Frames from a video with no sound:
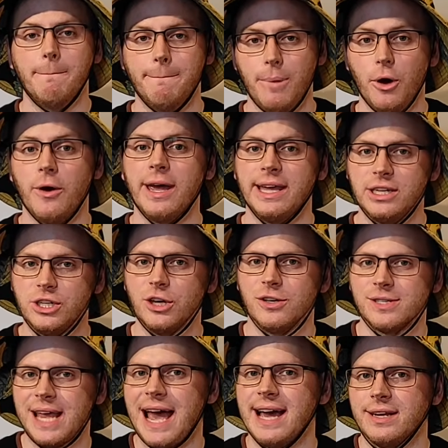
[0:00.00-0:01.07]
but it
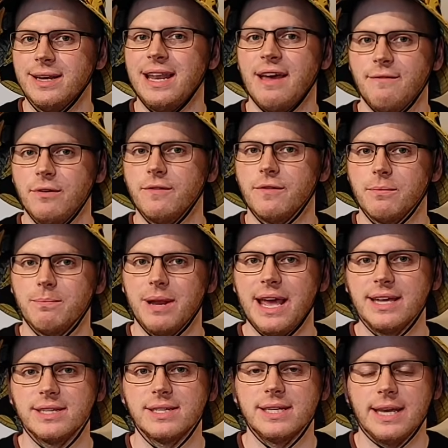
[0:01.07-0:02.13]
does add a level of
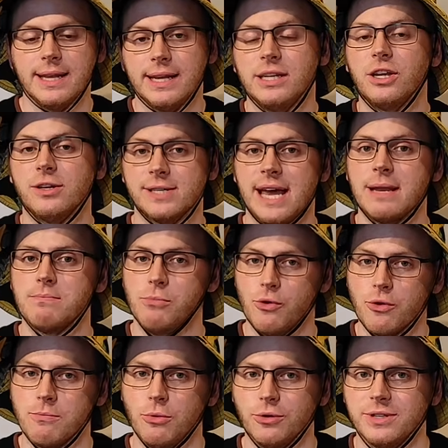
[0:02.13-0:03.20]
complexity, and it does add
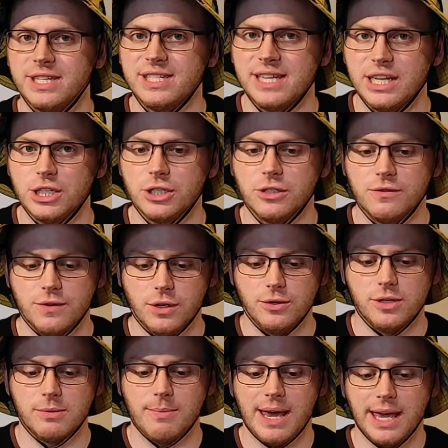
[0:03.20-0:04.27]
more and more decisions for you
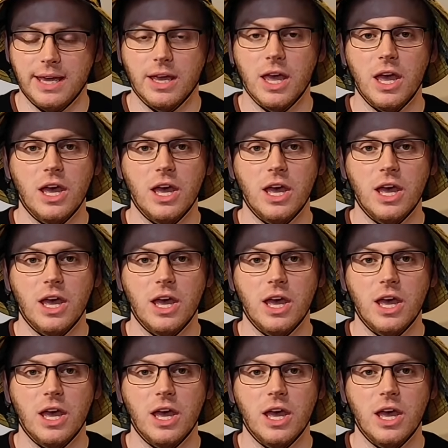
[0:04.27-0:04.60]
to make